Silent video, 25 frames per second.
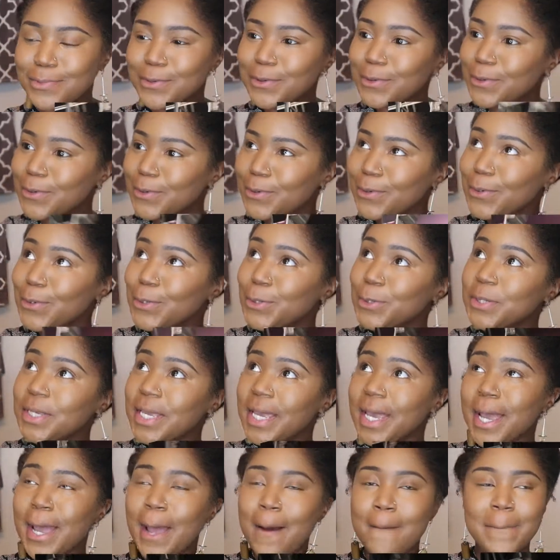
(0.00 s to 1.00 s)
Ooh,
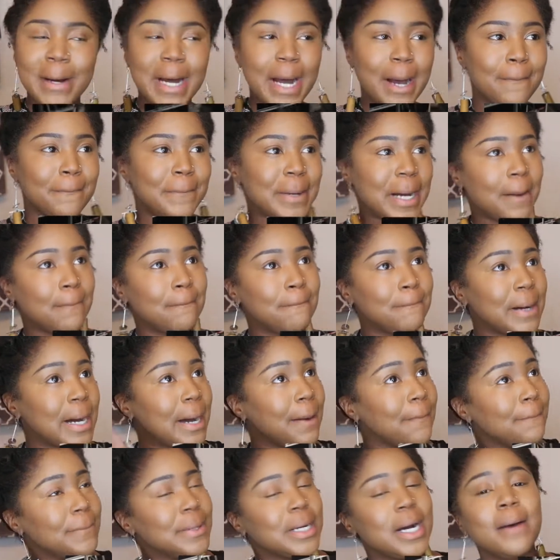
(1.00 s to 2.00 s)
yeah, pop, pop,
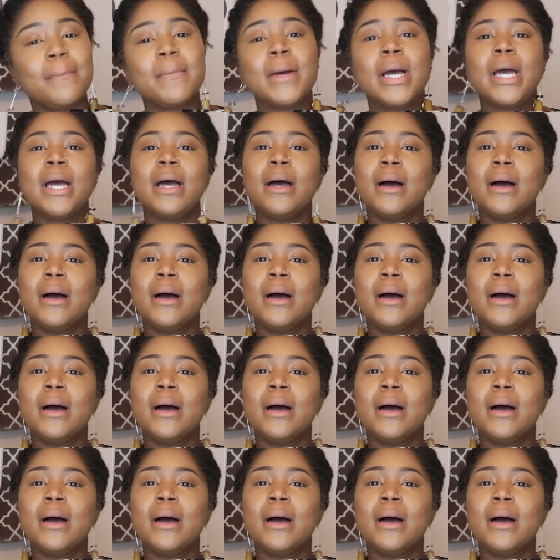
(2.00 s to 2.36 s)
pop, pop.